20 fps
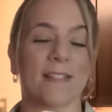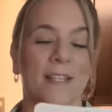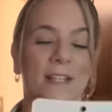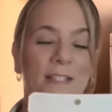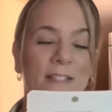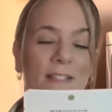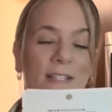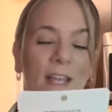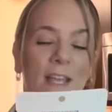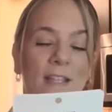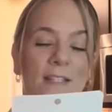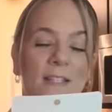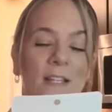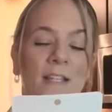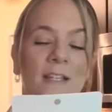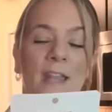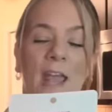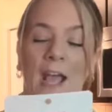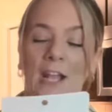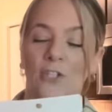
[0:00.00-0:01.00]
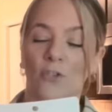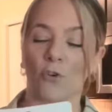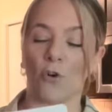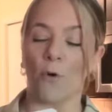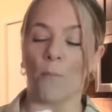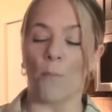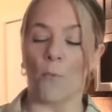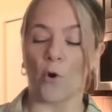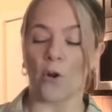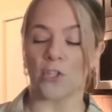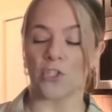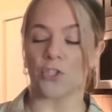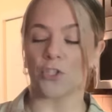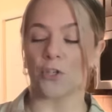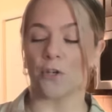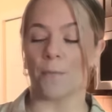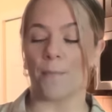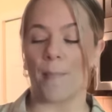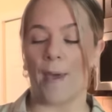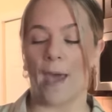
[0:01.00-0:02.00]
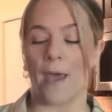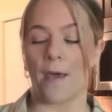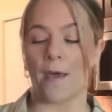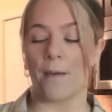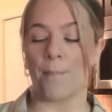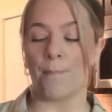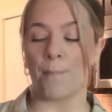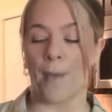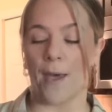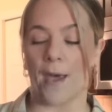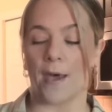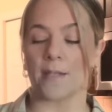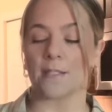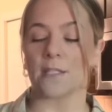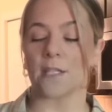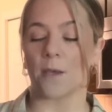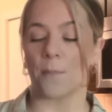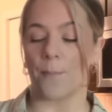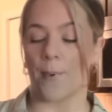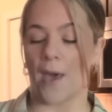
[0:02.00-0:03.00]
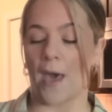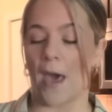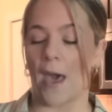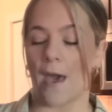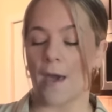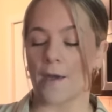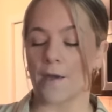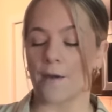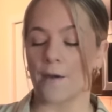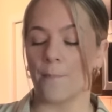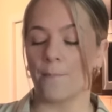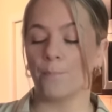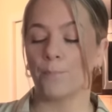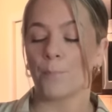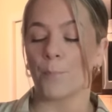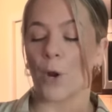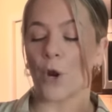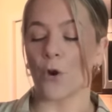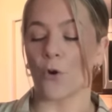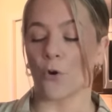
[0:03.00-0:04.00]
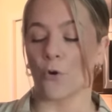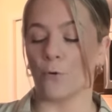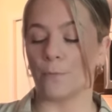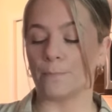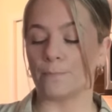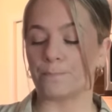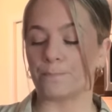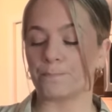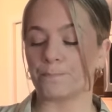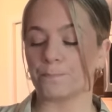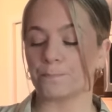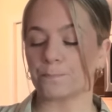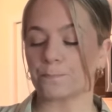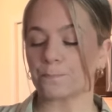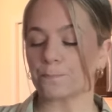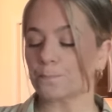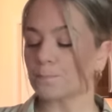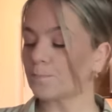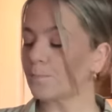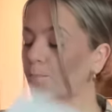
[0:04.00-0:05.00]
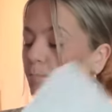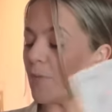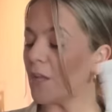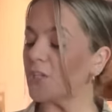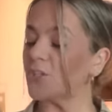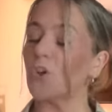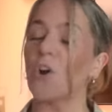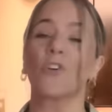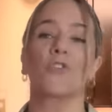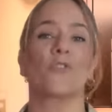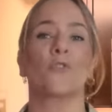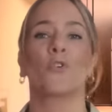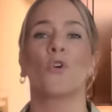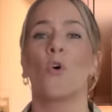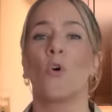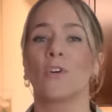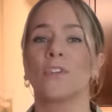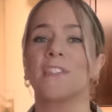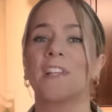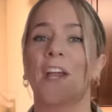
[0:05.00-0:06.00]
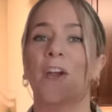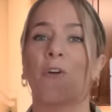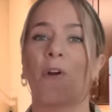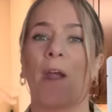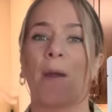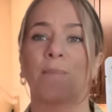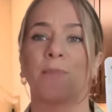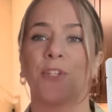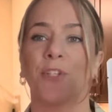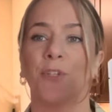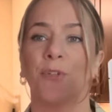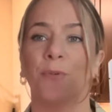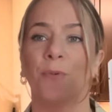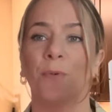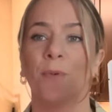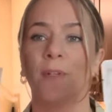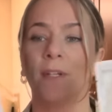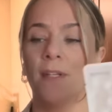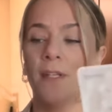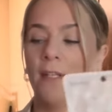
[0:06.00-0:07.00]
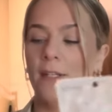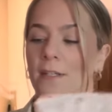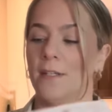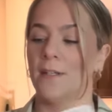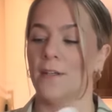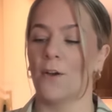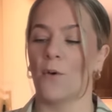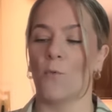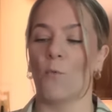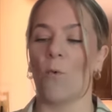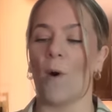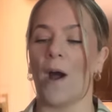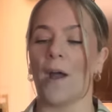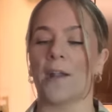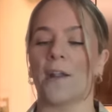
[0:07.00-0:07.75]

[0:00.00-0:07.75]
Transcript: and it says natural moisture mask pack pearl. So of course I grabbed two. Why